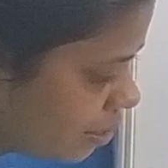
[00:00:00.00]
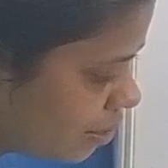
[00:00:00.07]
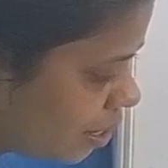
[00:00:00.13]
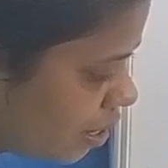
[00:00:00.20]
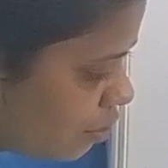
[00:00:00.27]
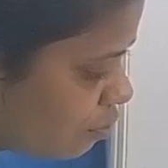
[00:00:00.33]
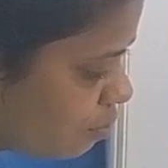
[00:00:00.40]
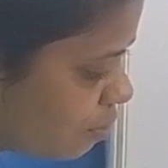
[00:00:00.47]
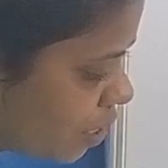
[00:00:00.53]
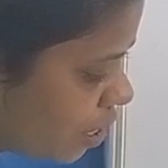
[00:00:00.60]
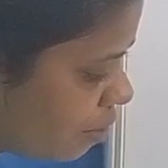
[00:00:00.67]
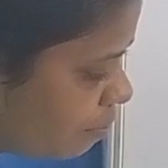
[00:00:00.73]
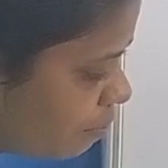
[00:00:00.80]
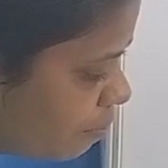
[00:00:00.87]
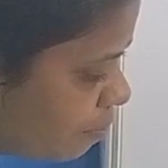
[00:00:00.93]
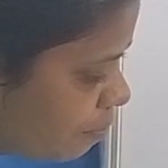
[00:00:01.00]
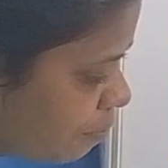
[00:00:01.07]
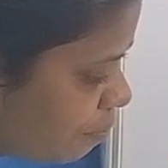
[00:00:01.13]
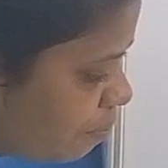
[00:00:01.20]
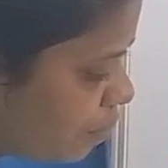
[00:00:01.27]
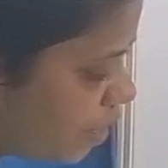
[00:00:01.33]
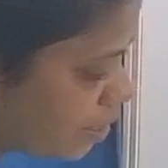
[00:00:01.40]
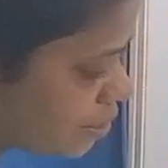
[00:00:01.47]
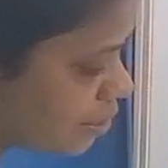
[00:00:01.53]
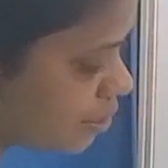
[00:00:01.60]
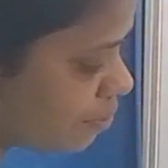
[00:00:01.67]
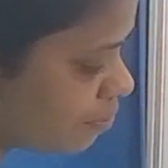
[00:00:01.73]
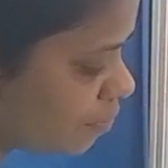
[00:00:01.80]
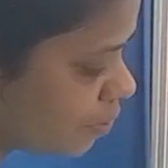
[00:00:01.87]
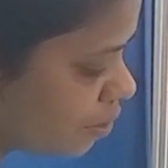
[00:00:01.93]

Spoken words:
then it will become plus.